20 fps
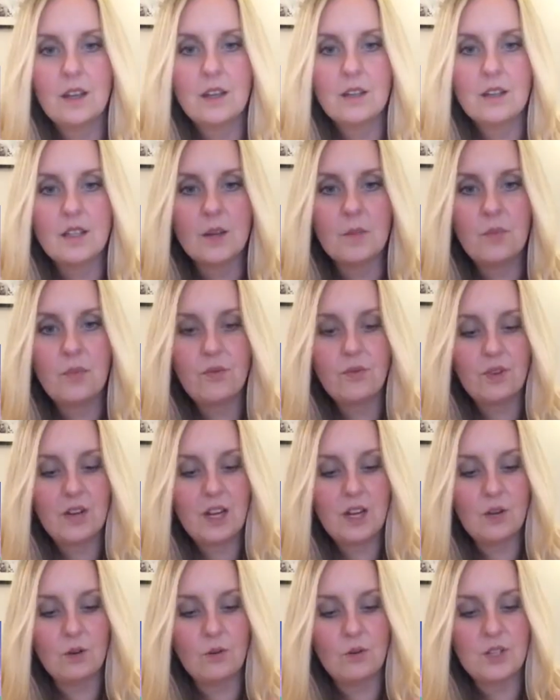So
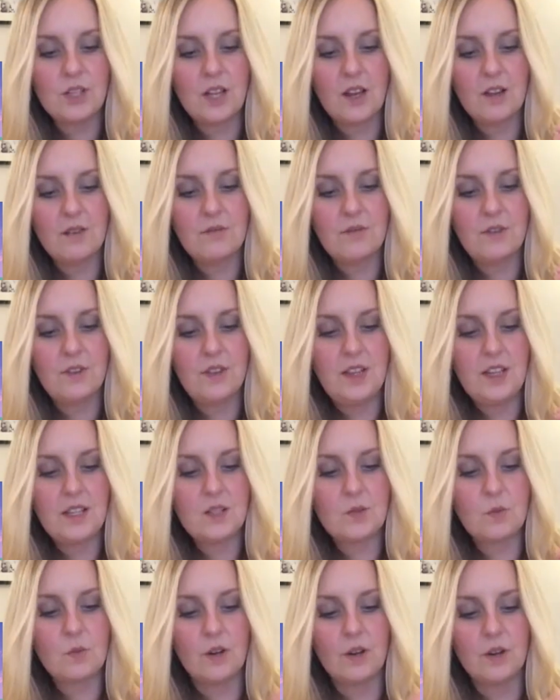pre-order for
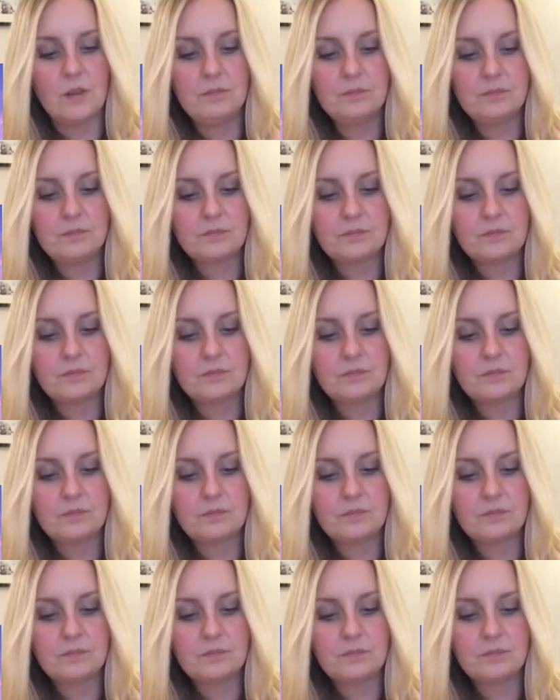this one,